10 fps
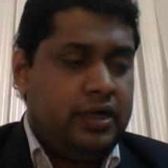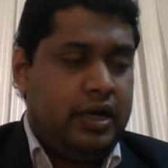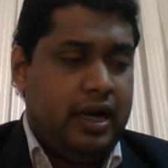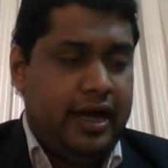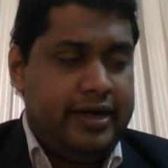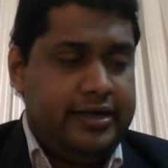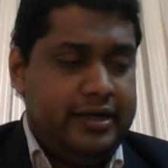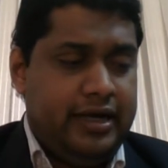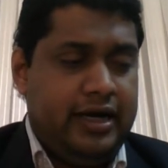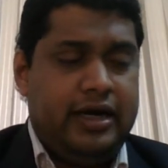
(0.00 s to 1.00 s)
And
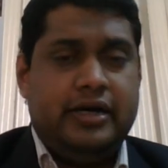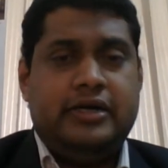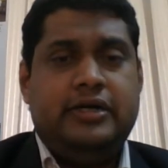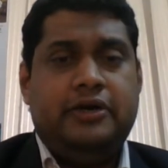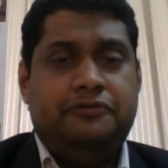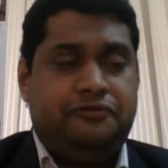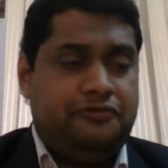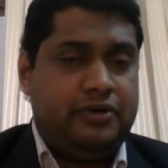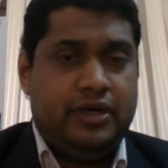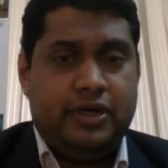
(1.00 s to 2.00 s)
if
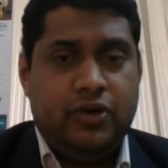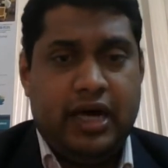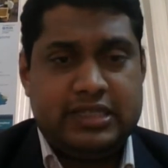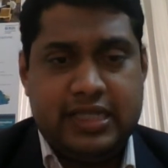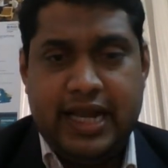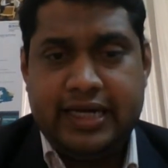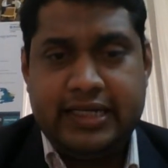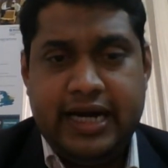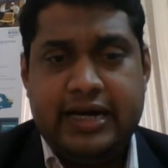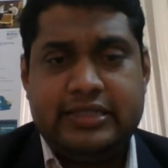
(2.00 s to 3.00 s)
you are
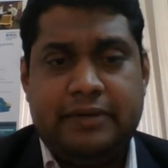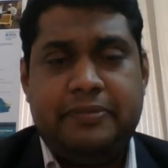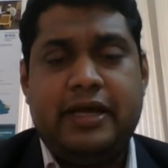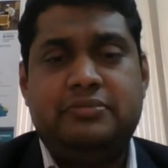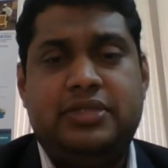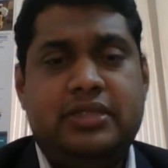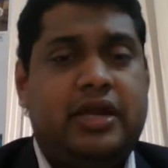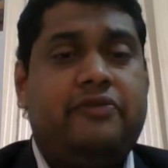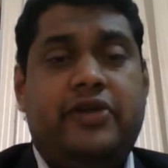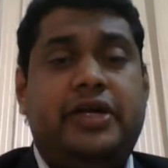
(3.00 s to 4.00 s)
selected sometimes in the
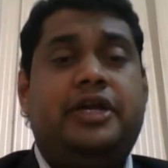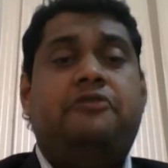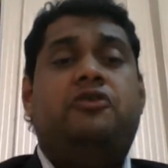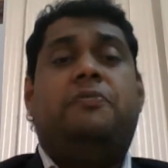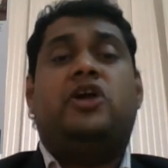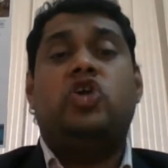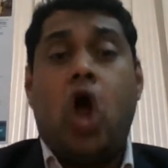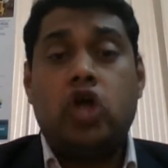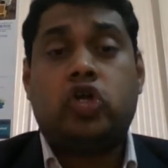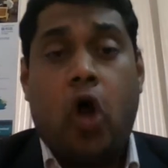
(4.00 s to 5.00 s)
interview but
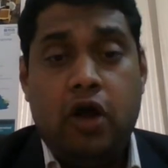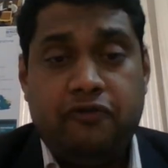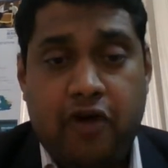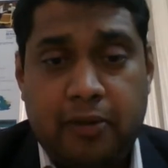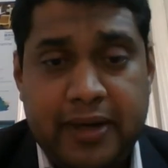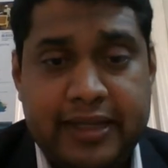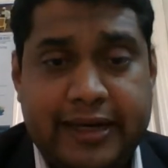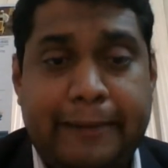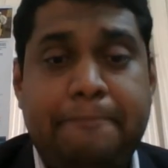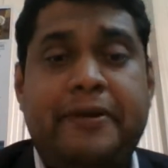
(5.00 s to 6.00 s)
not called for by the
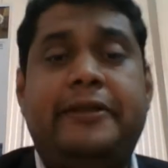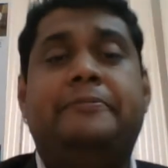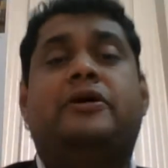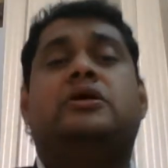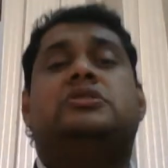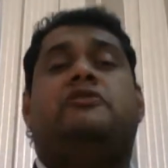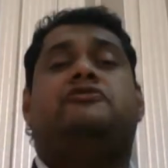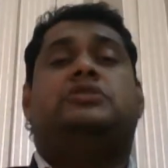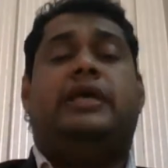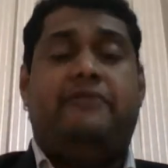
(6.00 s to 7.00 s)
company because of
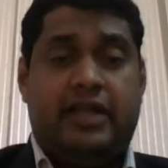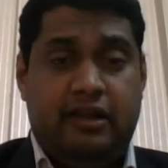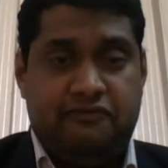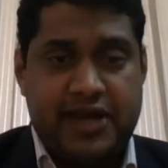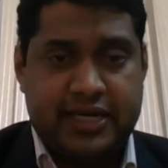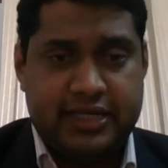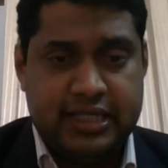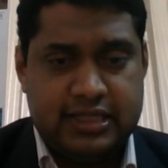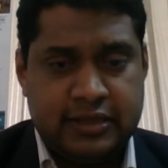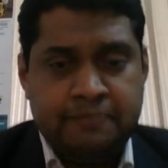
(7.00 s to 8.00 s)
several
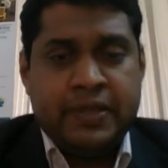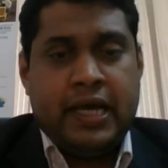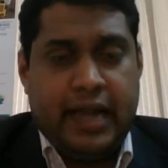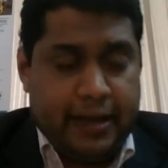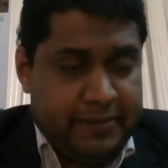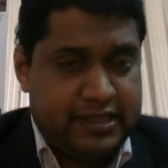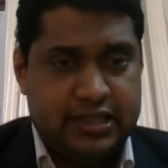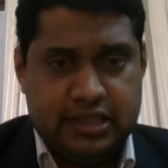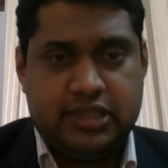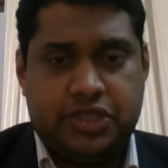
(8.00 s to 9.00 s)
factors like
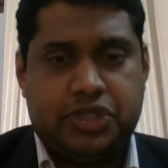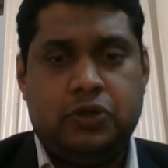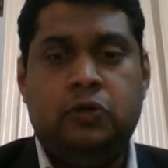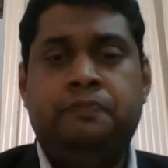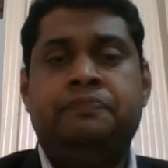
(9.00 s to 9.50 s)
business issue